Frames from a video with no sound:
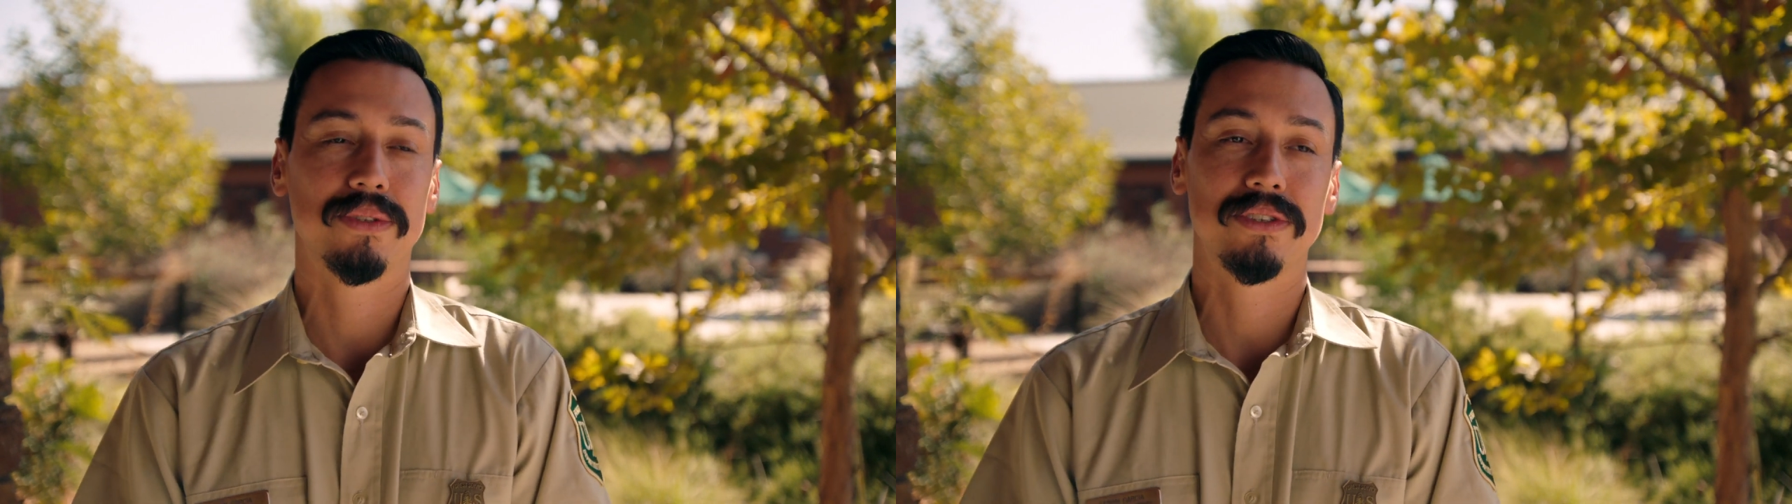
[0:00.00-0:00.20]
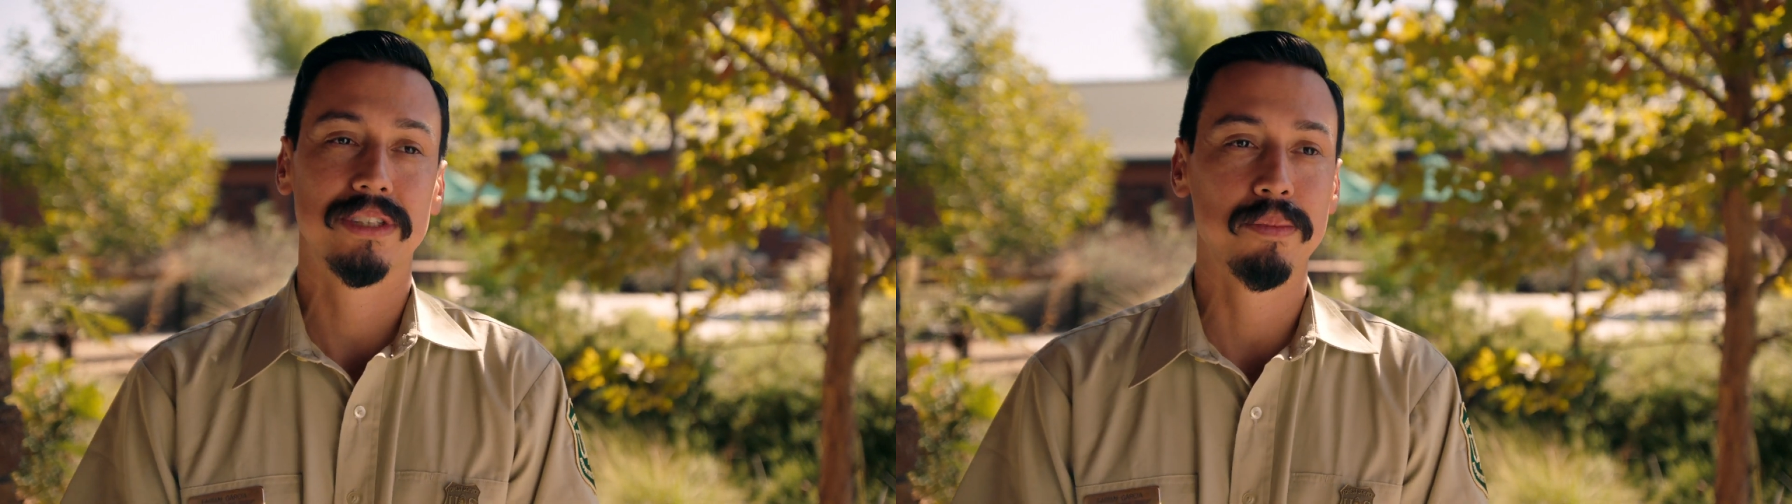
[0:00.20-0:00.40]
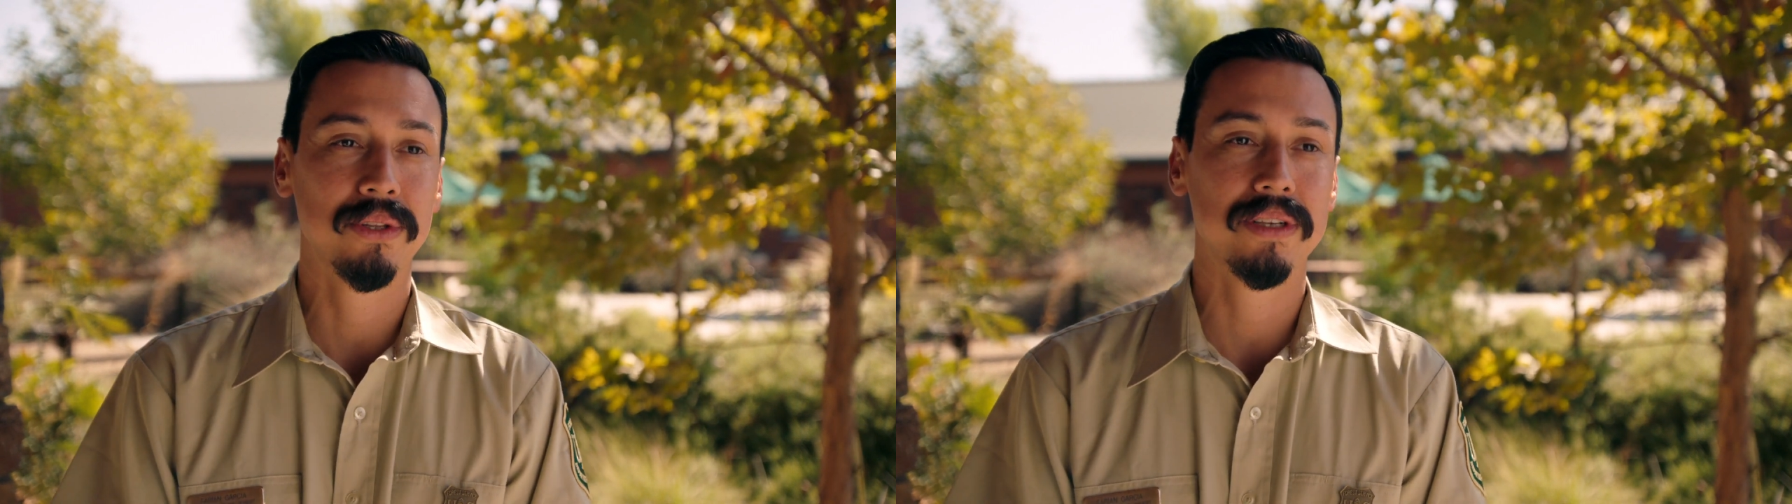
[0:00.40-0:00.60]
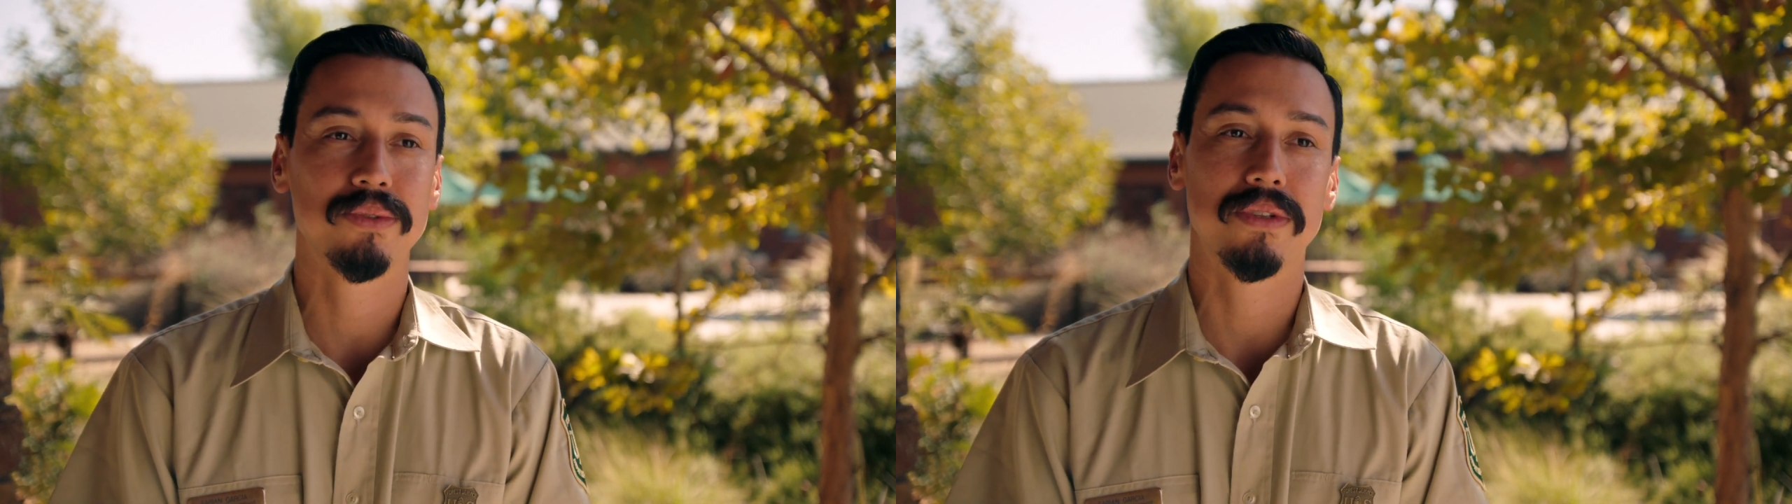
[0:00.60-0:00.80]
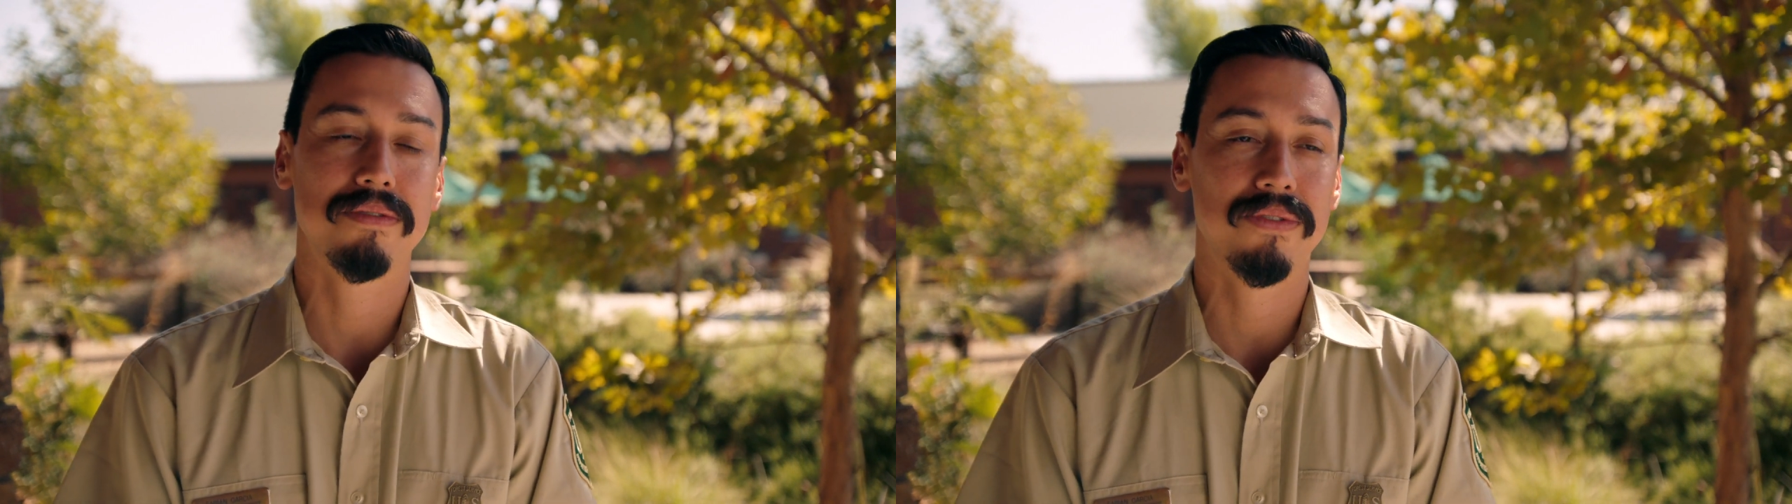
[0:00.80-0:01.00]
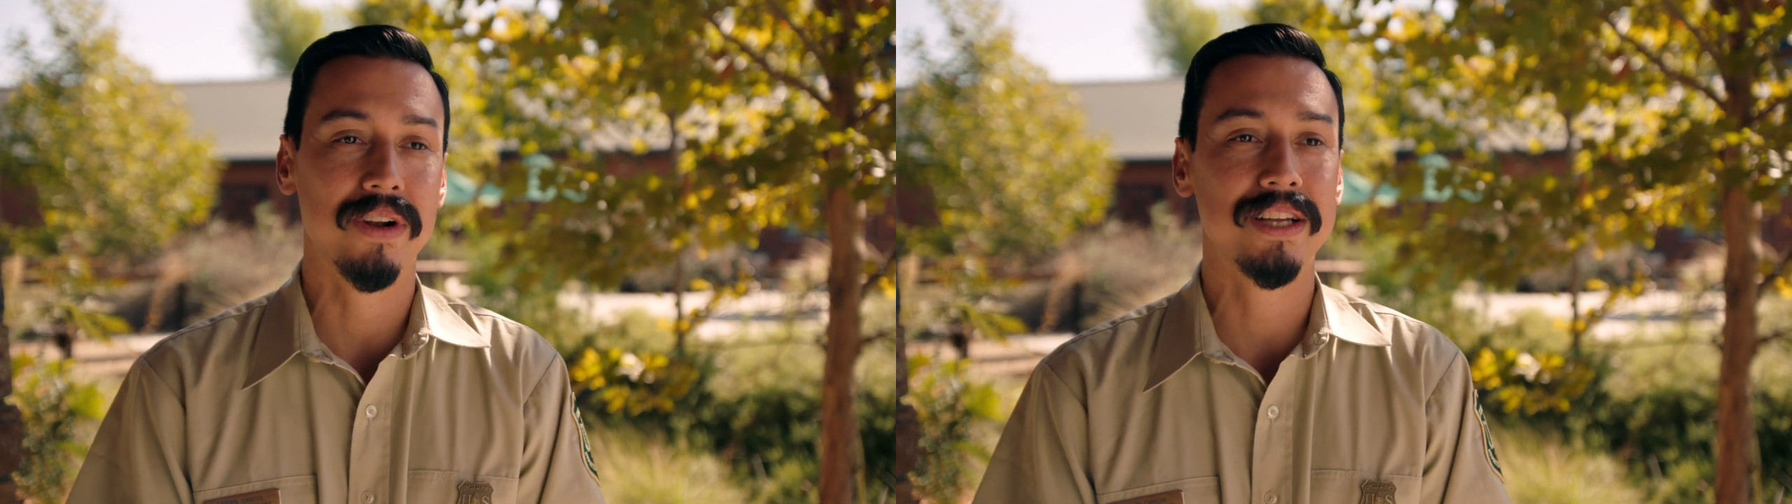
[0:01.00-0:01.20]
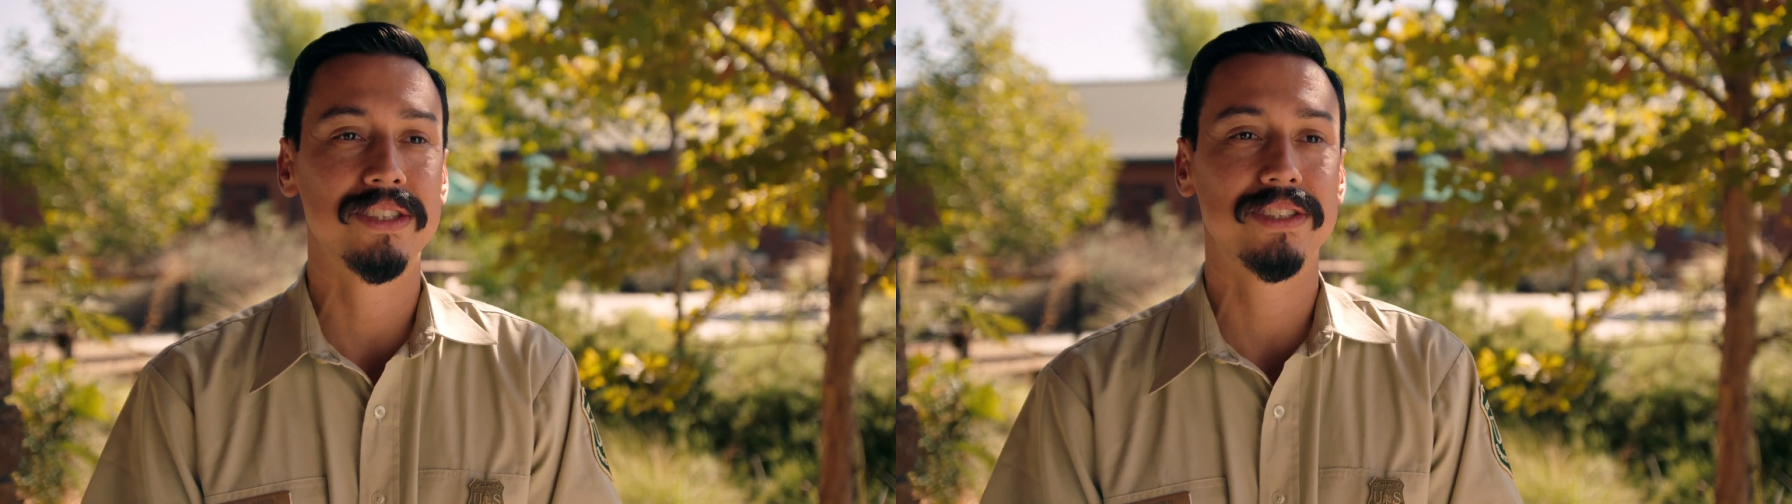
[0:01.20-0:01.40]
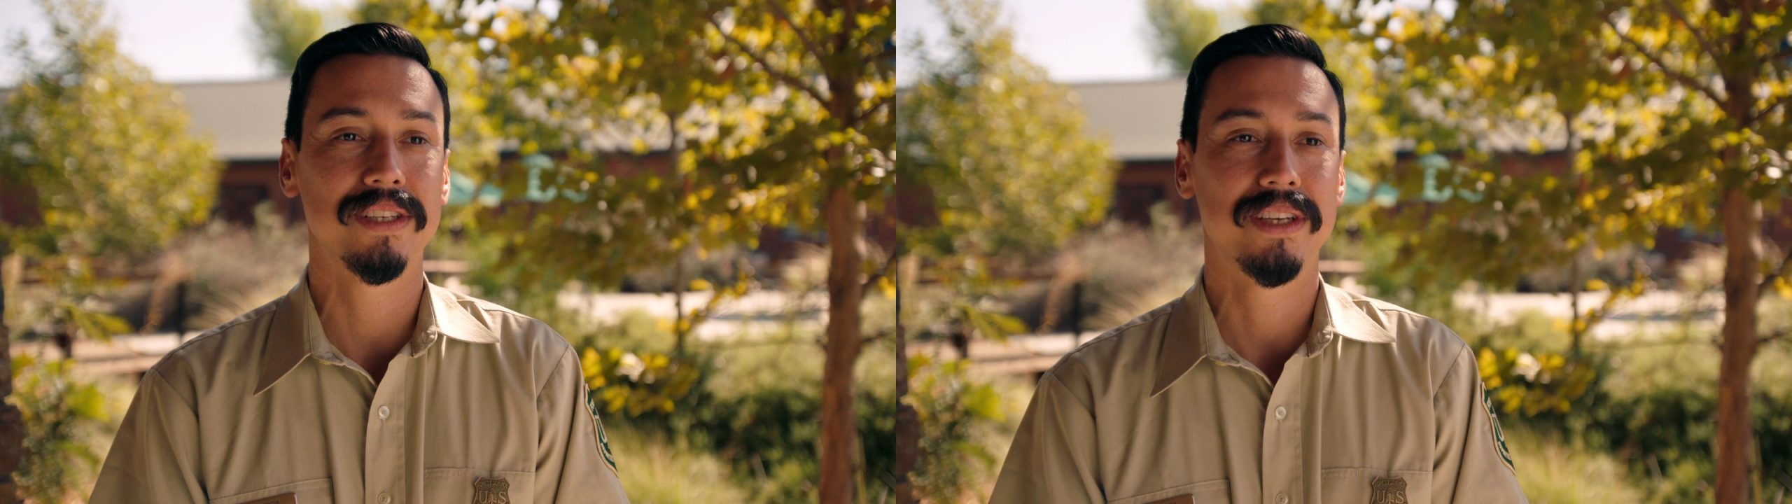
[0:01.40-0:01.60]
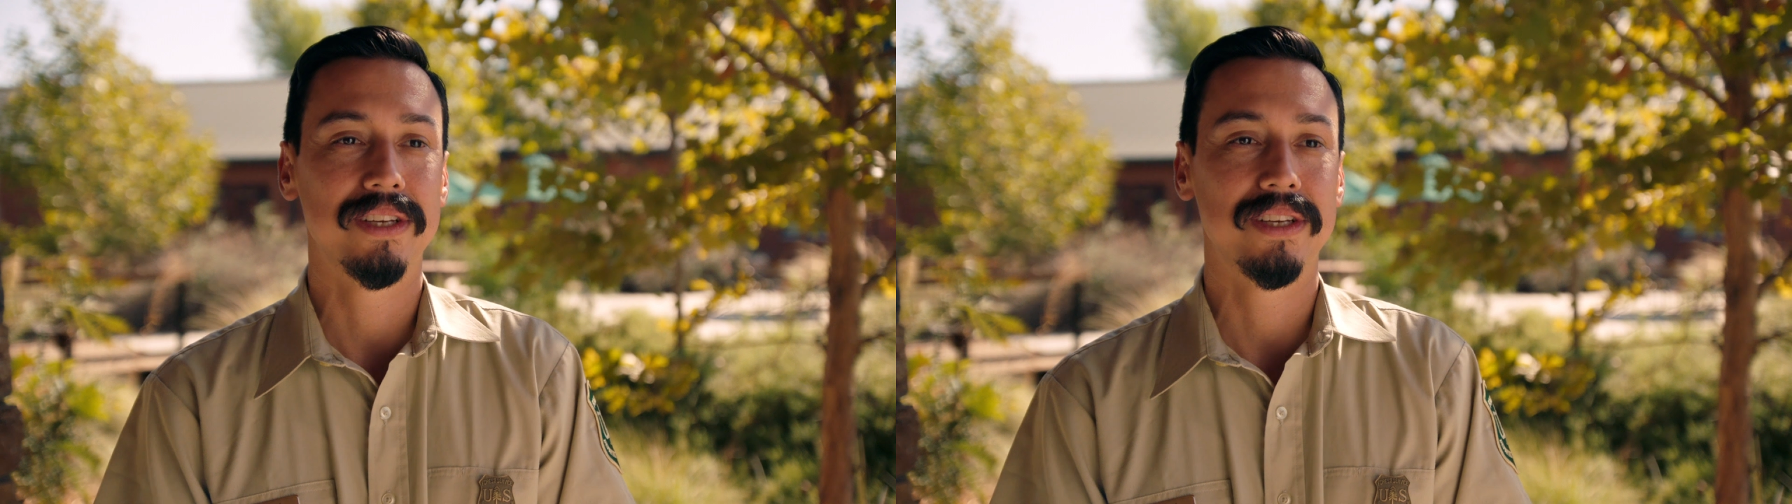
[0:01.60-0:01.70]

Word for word: their siblings, with their friends,